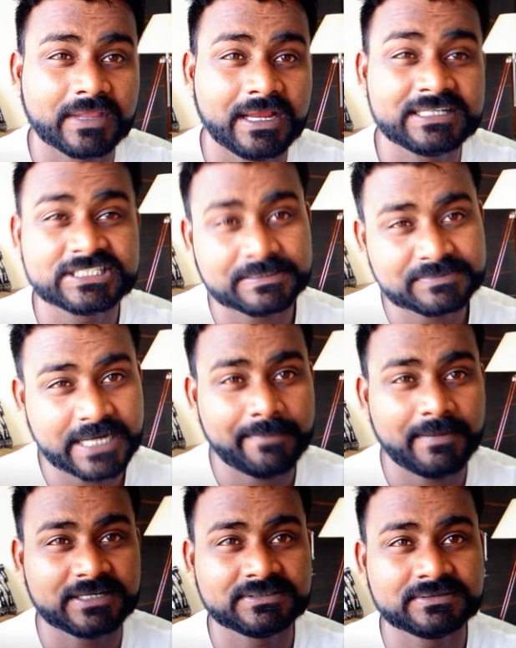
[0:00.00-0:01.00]
hit the
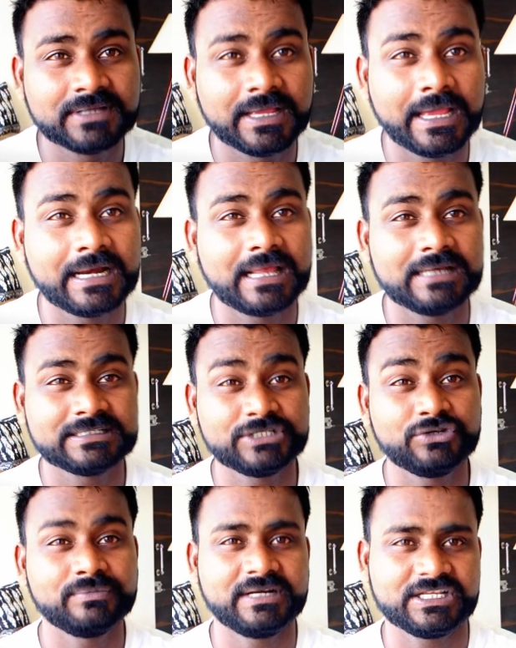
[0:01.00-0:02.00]
subscribe button, and I'll see
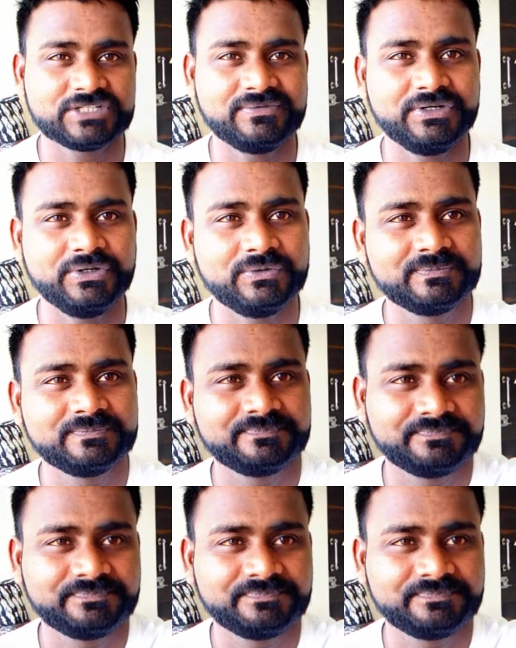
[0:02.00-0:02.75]
you in my next video.